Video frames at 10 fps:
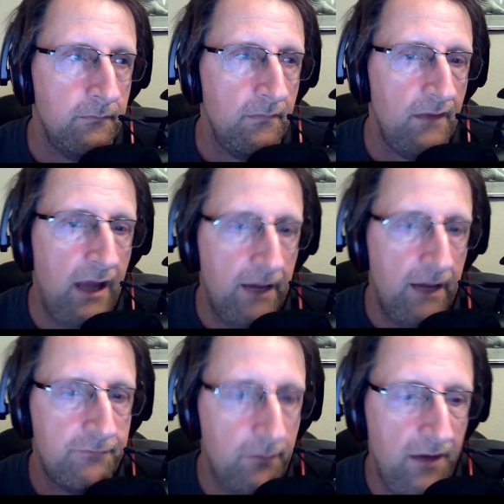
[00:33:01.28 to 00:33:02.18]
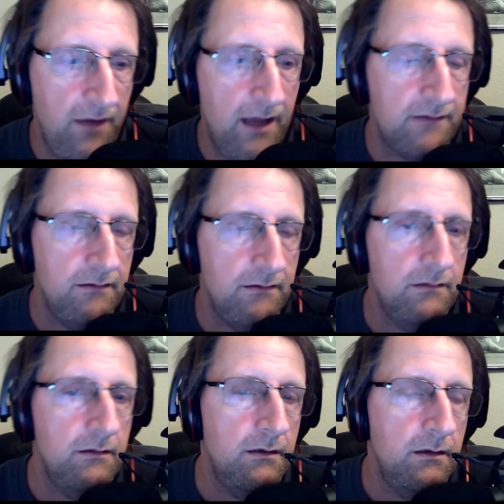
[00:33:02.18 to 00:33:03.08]
after that,
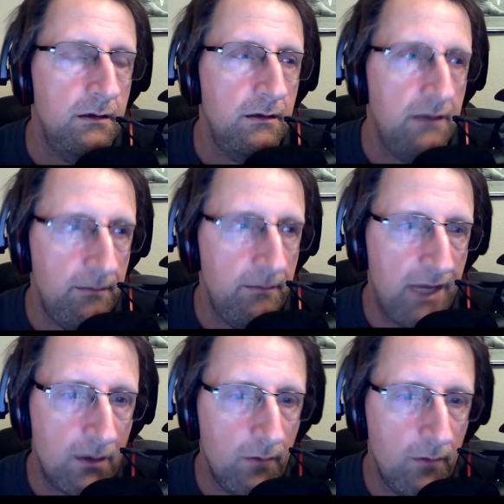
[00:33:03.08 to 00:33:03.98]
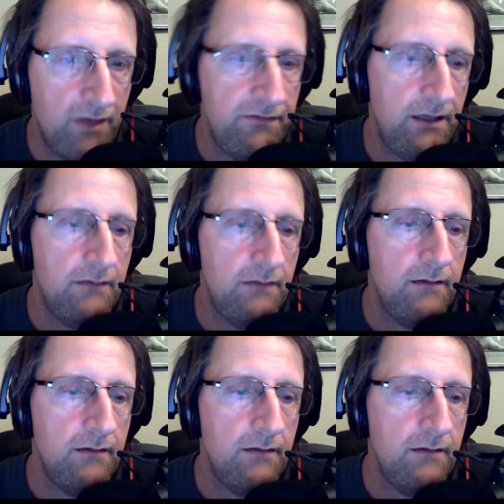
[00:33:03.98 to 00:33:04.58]
getting back on my feet,